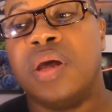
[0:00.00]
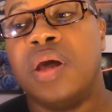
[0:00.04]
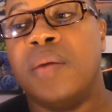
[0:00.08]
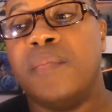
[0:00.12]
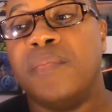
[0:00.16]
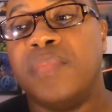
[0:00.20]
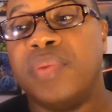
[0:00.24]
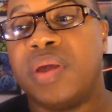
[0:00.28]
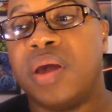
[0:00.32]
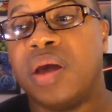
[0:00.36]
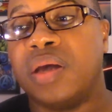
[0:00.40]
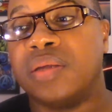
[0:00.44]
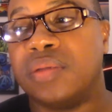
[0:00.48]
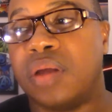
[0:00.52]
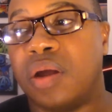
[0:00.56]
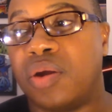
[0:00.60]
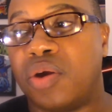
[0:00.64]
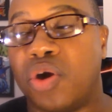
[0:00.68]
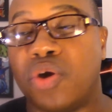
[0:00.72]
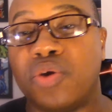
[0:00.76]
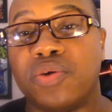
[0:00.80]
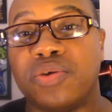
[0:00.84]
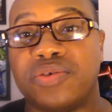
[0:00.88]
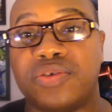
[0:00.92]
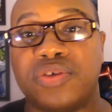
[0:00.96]
because
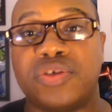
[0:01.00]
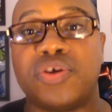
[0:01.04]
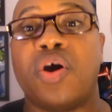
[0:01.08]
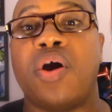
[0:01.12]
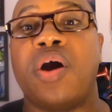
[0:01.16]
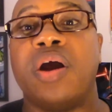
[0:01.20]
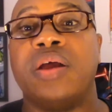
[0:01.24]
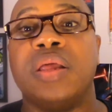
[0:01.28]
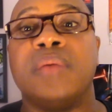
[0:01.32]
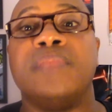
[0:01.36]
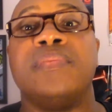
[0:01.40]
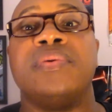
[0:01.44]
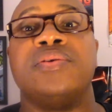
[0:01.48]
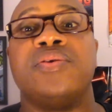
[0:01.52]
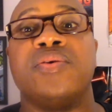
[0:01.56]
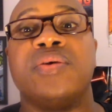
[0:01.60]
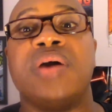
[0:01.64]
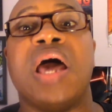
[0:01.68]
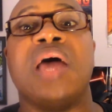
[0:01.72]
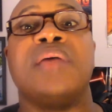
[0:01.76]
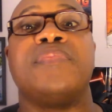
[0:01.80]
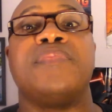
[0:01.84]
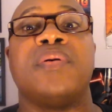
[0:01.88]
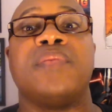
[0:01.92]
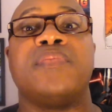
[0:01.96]
Earl Star and them still
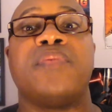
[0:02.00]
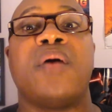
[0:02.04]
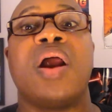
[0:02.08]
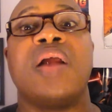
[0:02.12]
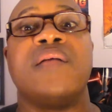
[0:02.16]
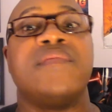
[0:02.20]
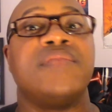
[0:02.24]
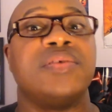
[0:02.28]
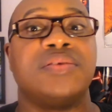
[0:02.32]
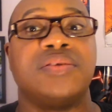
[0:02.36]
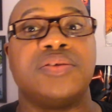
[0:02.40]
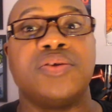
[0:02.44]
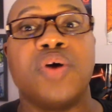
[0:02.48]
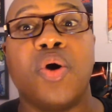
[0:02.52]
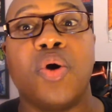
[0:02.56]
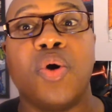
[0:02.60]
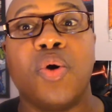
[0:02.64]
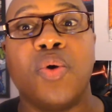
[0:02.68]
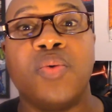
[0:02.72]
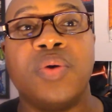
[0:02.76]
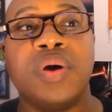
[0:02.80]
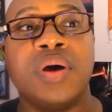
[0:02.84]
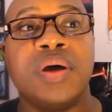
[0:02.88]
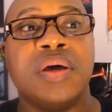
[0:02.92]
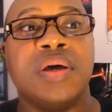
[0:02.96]
had part of his
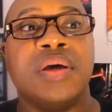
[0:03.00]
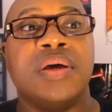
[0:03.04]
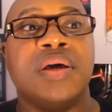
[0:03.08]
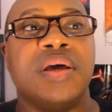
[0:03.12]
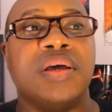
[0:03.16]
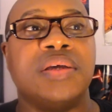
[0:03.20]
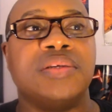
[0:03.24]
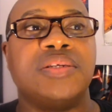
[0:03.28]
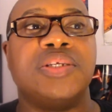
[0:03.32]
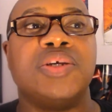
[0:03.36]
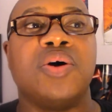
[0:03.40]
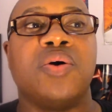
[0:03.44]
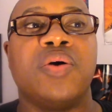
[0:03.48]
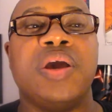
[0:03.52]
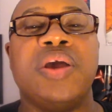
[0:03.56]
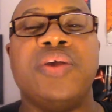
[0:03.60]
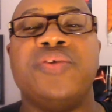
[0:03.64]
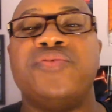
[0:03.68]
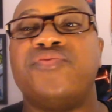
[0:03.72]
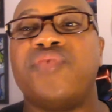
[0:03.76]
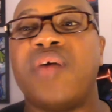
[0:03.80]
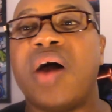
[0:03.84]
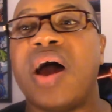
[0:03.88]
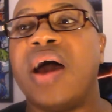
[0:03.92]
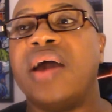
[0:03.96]
soul. And so he's
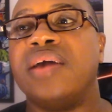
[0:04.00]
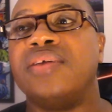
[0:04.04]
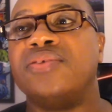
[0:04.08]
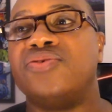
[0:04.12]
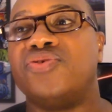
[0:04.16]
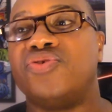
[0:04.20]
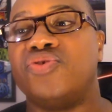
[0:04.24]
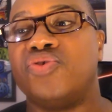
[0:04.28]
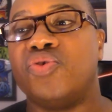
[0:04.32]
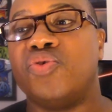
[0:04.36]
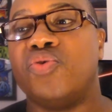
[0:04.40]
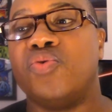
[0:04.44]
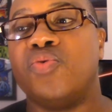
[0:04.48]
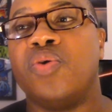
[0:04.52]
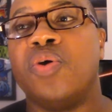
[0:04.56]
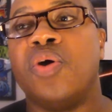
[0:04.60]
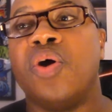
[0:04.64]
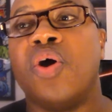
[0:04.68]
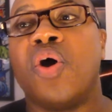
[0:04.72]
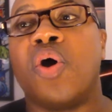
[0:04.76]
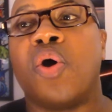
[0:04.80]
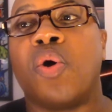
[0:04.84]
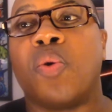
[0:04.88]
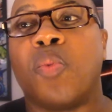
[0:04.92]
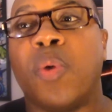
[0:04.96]
trying to
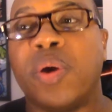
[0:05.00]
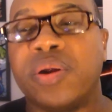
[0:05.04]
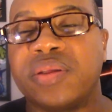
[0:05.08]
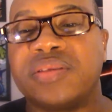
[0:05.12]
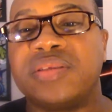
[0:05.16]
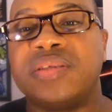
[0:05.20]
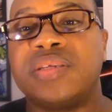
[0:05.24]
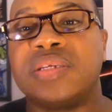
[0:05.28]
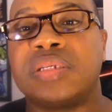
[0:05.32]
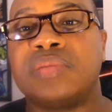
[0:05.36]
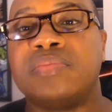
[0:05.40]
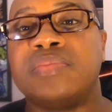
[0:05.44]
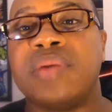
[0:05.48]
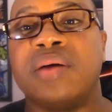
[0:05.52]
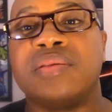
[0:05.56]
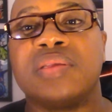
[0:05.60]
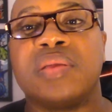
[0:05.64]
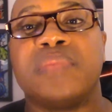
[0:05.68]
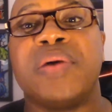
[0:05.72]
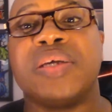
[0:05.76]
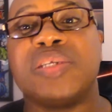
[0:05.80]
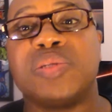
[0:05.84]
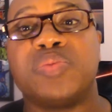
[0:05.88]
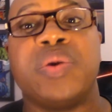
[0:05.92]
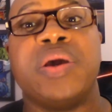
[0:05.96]
work the system out the
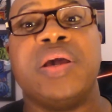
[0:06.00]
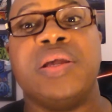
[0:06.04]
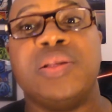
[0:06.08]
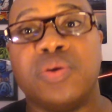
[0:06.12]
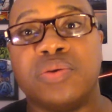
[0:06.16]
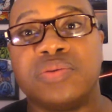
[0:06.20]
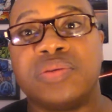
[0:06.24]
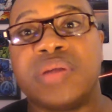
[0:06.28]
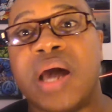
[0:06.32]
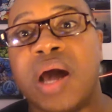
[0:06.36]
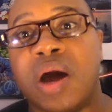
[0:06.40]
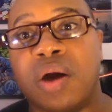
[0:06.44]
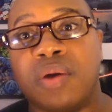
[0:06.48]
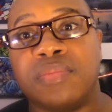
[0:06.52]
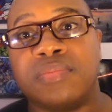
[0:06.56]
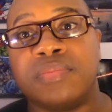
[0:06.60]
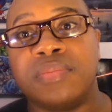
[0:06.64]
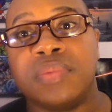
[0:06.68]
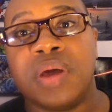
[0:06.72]
best way he knows how.